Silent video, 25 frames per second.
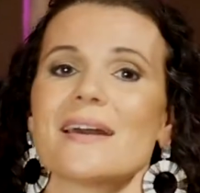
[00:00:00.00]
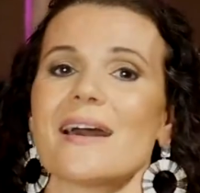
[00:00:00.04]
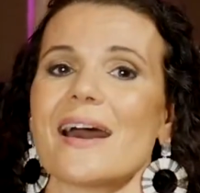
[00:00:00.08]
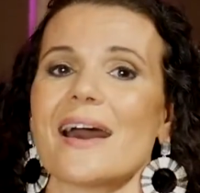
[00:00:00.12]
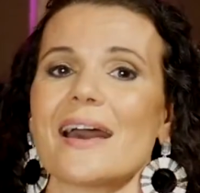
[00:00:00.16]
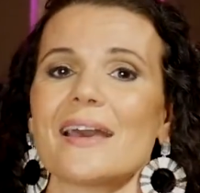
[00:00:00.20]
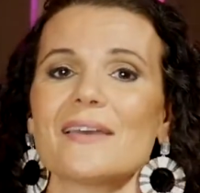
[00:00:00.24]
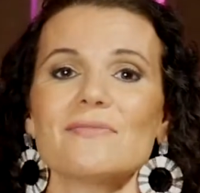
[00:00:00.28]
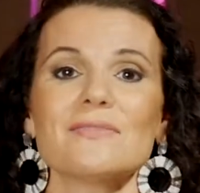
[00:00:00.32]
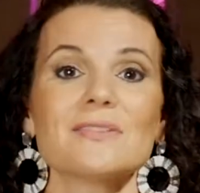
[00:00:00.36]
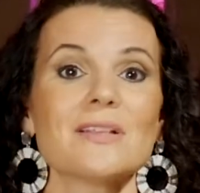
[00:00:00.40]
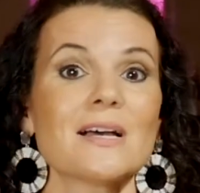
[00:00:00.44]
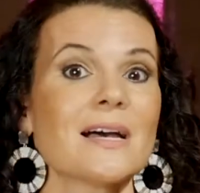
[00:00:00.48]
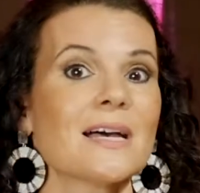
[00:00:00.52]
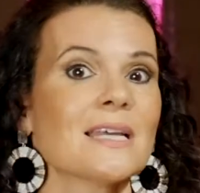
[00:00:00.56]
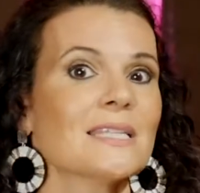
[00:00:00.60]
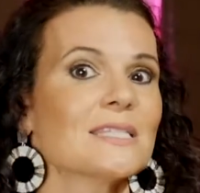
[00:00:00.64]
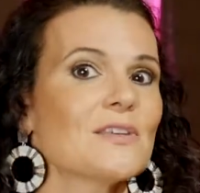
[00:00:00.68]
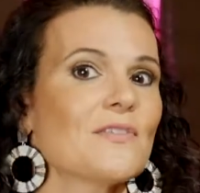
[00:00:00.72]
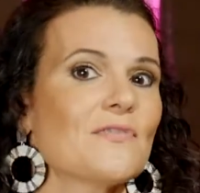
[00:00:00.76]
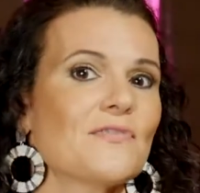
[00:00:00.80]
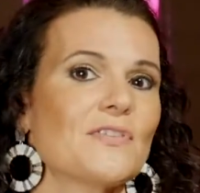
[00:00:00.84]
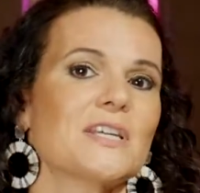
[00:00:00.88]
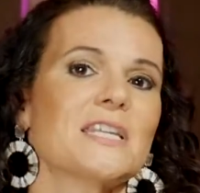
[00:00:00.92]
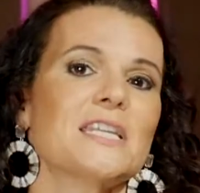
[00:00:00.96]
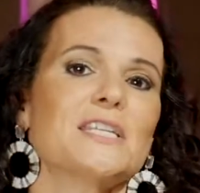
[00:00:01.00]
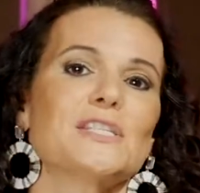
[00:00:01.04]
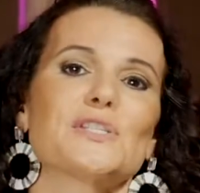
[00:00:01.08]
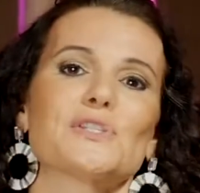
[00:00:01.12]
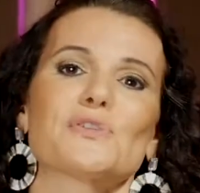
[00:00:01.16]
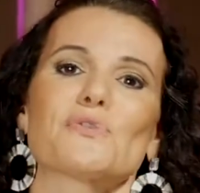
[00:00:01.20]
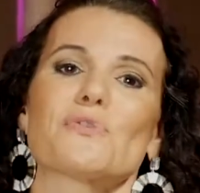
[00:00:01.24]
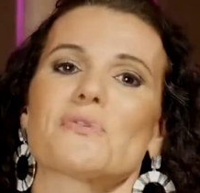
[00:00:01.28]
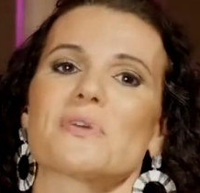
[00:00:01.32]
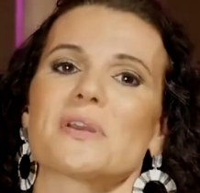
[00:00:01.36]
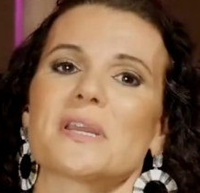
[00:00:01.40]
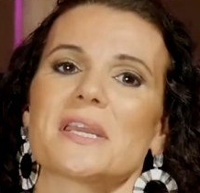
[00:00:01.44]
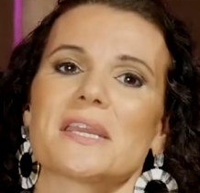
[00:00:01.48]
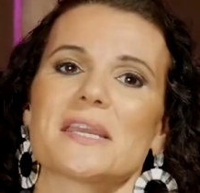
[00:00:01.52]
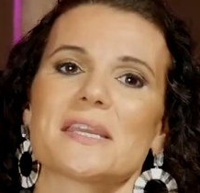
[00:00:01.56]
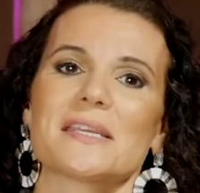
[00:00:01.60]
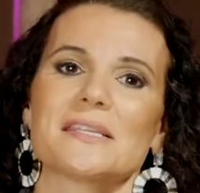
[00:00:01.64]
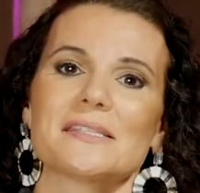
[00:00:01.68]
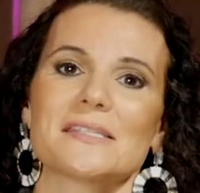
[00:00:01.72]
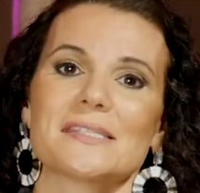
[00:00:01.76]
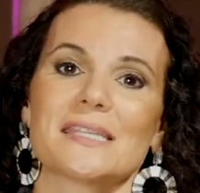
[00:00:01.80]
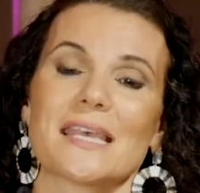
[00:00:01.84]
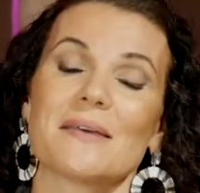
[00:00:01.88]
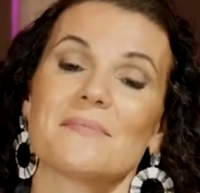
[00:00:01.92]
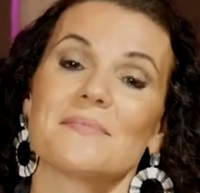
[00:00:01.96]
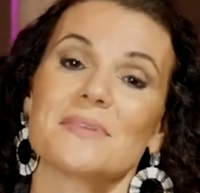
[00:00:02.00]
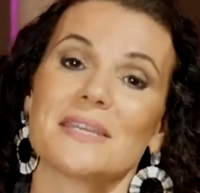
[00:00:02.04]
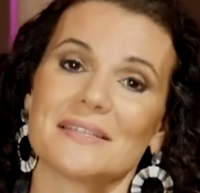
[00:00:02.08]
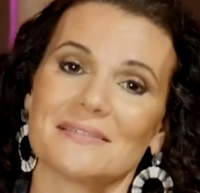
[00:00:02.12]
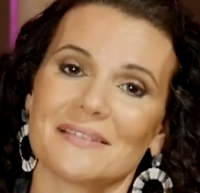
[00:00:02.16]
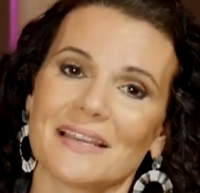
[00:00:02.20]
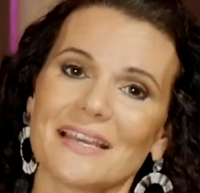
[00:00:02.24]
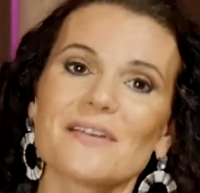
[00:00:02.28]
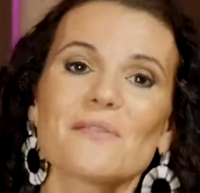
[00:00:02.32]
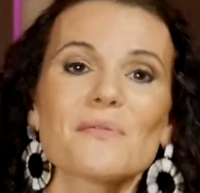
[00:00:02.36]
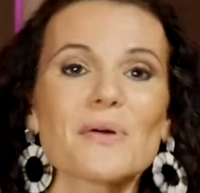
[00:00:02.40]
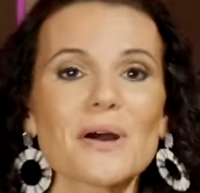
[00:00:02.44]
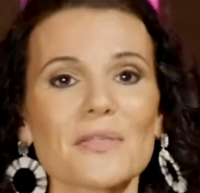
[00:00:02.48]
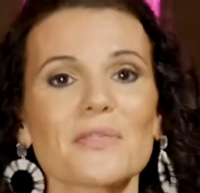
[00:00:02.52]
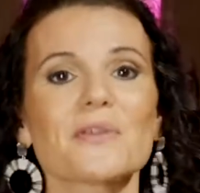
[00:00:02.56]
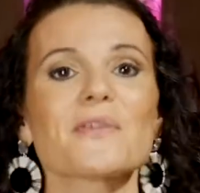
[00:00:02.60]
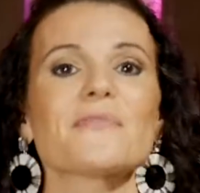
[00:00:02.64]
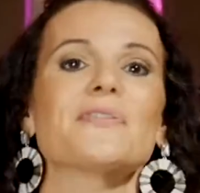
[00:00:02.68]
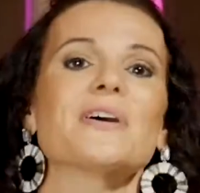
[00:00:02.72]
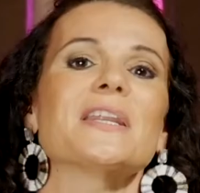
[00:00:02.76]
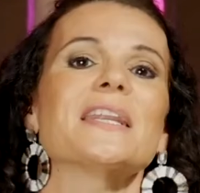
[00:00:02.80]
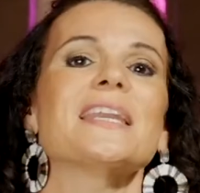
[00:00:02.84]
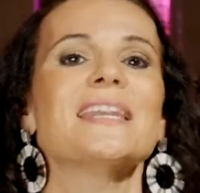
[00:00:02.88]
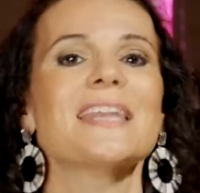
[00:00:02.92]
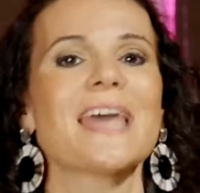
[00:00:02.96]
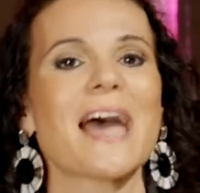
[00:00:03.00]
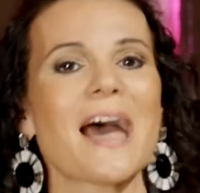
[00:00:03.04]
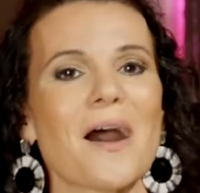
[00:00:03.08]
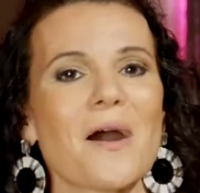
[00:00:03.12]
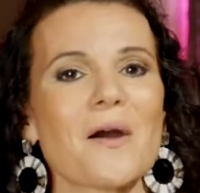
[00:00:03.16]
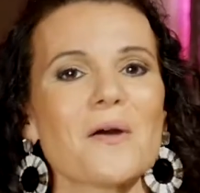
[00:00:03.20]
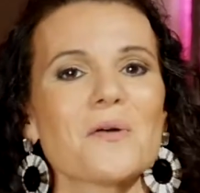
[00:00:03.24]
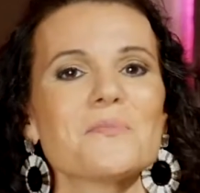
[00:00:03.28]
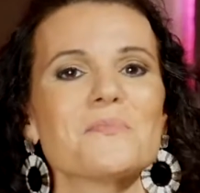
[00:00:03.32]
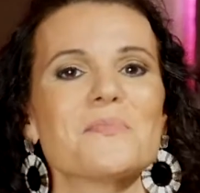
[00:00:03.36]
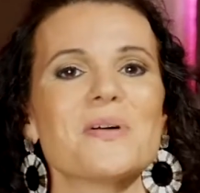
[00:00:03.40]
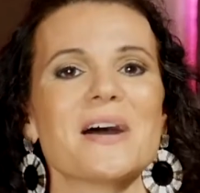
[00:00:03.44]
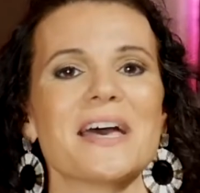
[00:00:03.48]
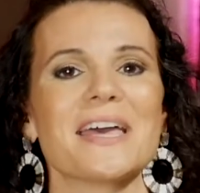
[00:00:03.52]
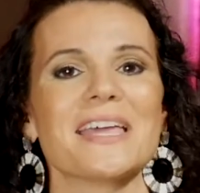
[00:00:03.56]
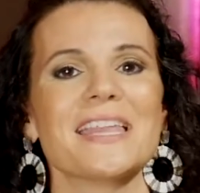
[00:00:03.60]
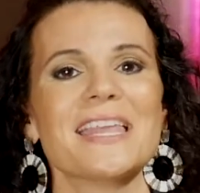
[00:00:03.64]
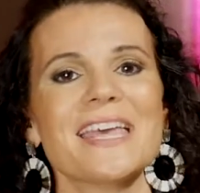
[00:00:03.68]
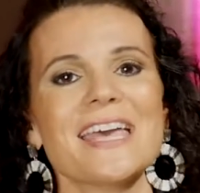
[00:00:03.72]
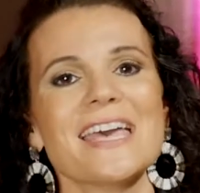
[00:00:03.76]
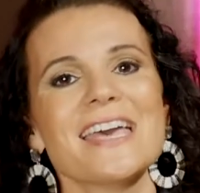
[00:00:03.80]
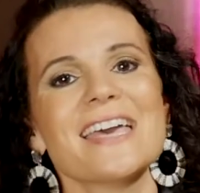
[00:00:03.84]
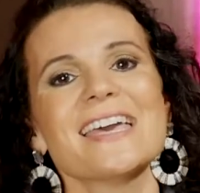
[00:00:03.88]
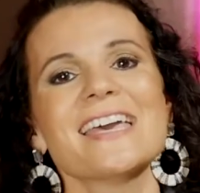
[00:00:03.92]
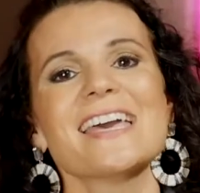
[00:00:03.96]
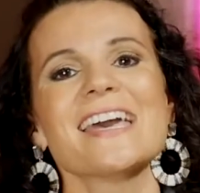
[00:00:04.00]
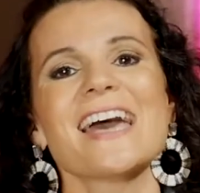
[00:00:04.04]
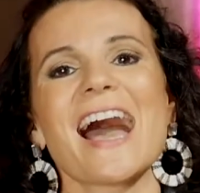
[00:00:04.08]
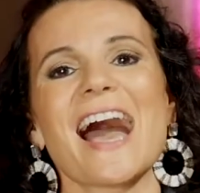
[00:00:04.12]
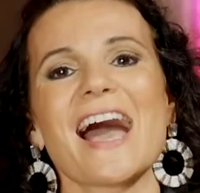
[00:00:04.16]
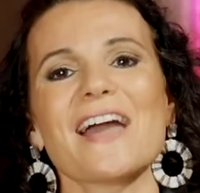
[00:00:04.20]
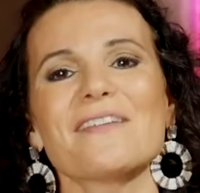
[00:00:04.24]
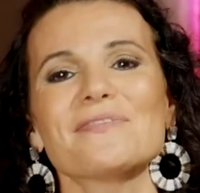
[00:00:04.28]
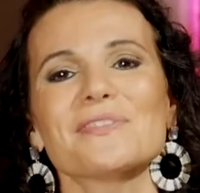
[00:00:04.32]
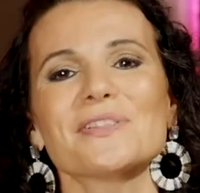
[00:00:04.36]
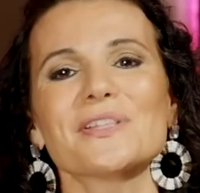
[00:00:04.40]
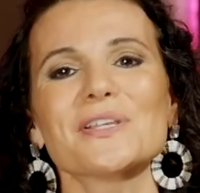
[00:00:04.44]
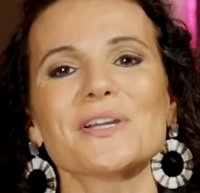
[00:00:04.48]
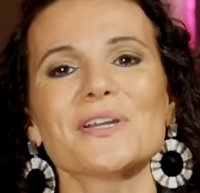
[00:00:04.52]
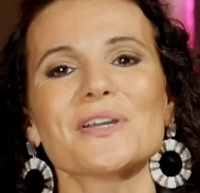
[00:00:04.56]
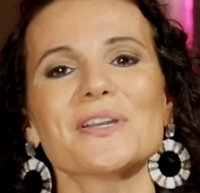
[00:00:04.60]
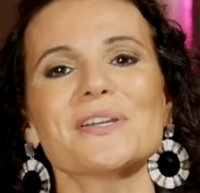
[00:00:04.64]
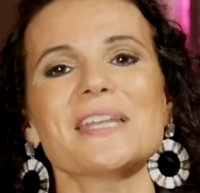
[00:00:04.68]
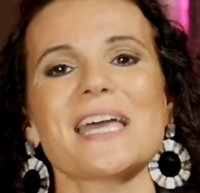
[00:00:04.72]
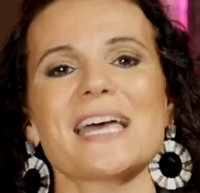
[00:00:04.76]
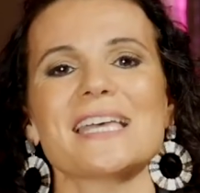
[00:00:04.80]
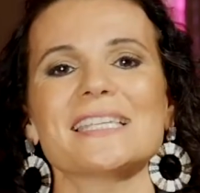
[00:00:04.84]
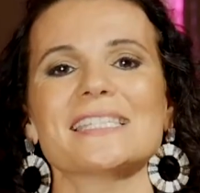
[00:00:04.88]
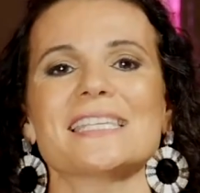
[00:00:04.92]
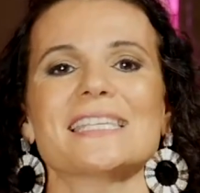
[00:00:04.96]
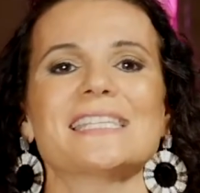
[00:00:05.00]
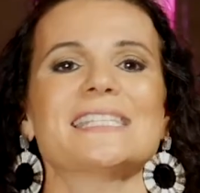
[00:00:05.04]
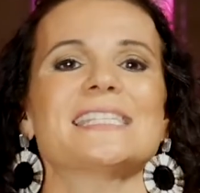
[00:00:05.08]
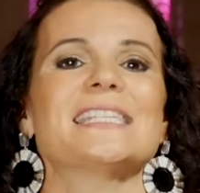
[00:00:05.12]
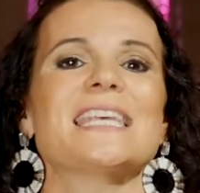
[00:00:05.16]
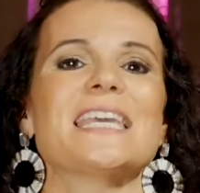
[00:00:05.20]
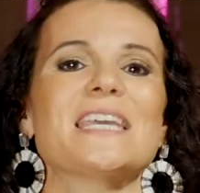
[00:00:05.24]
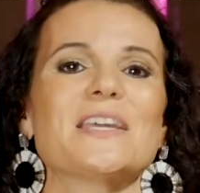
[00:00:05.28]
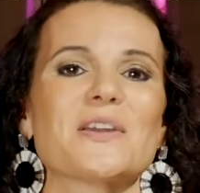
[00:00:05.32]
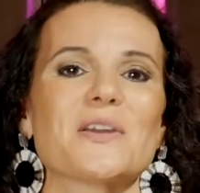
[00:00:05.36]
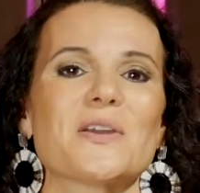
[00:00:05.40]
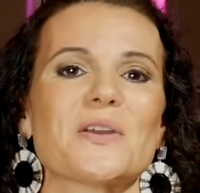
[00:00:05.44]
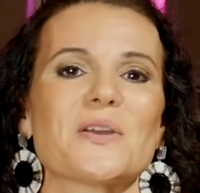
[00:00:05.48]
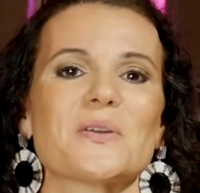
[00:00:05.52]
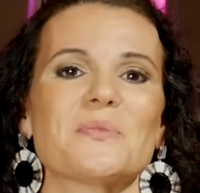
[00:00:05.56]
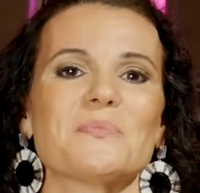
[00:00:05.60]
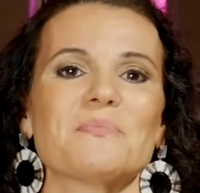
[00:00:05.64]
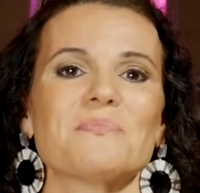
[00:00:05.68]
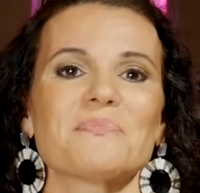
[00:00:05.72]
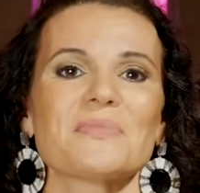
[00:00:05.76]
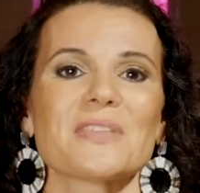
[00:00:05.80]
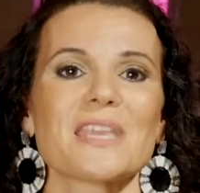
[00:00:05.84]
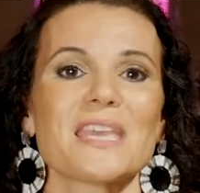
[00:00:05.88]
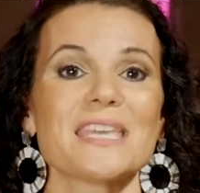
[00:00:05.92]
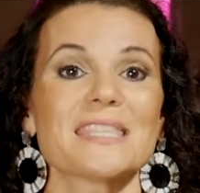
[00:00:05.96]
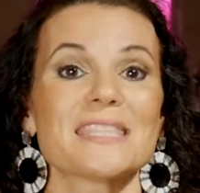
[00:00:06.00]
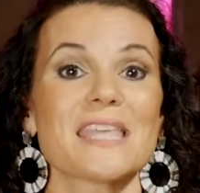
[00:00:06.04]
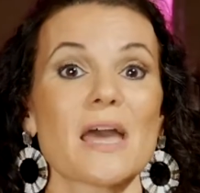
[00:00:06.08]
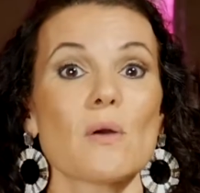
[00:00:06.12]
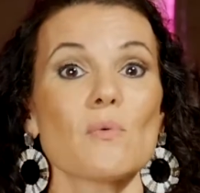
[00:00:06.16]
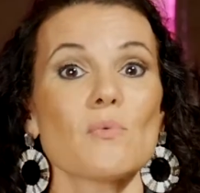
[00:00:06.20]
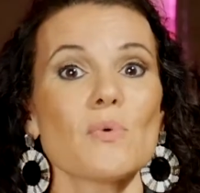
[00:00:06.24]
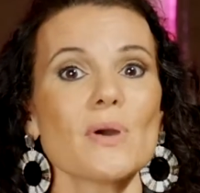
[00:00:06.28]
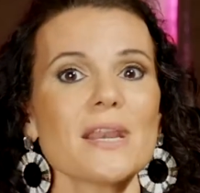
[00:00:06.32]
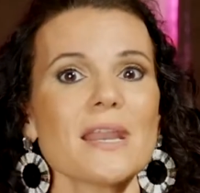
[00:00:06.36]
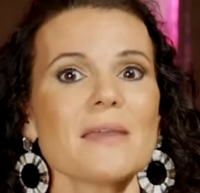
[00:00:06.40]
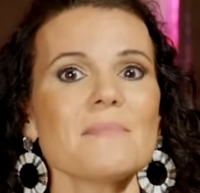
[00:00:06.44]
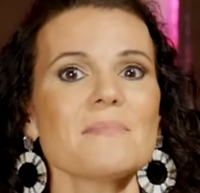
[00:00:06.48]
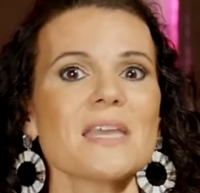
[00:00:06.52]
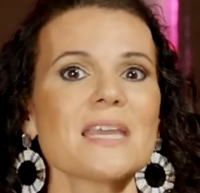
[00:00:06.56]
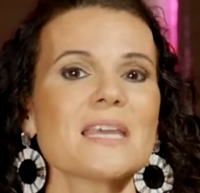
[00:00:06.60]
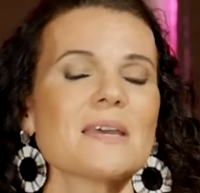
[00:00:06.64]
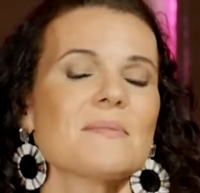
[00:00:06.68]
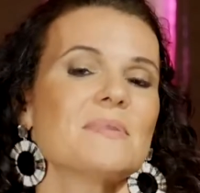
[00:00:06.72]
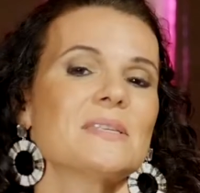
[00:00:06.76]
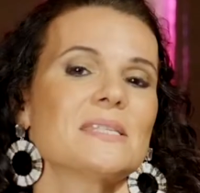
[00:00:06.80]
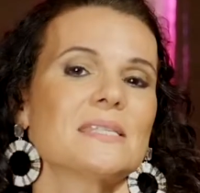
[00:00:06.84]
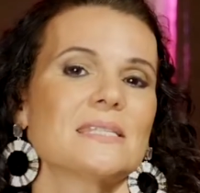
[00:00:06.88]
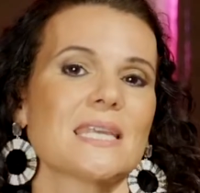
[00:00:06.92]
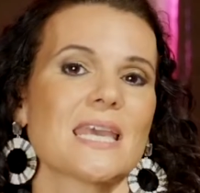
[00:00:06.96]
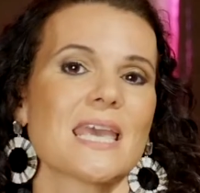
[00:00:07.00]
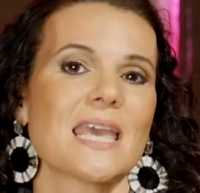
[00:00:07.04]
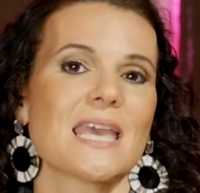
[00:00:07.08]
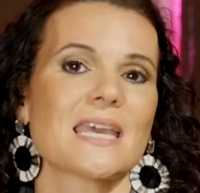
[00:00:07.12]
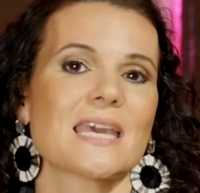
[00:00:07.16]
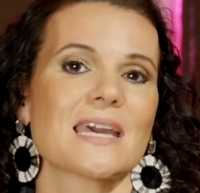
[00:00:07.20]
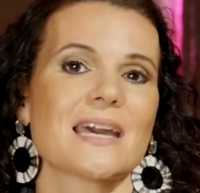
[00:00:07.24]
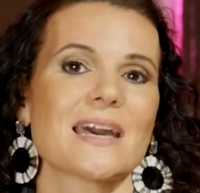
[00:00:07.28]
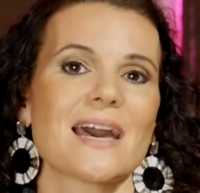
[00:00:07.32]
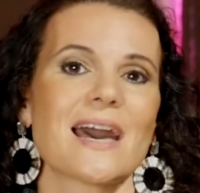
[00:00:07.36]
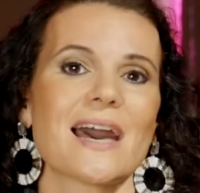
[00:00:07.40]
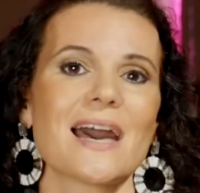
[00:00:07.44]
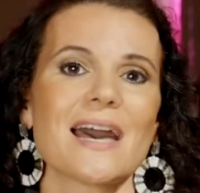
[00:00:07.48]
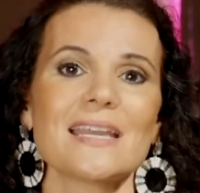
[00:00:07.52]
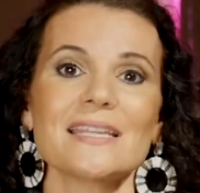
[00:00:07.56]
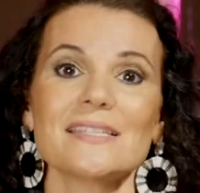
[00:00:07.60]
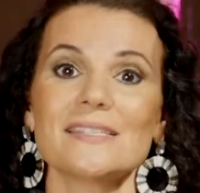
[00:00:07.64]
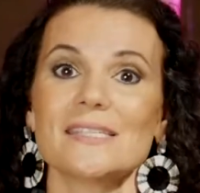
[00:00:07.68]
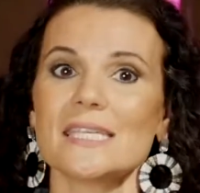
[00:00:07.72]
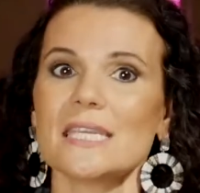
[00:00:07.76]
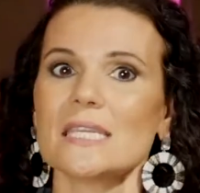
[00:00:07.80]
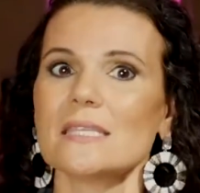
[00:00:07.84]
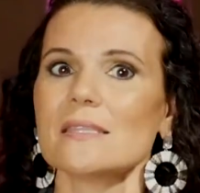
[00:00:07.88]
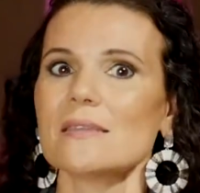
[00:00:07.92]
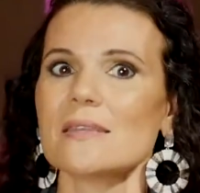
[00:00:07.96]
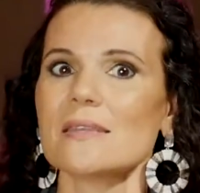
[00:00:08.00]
I have lots of funny stories. They're funny now, but I've learned as a singer that when I make a mistake, I sing the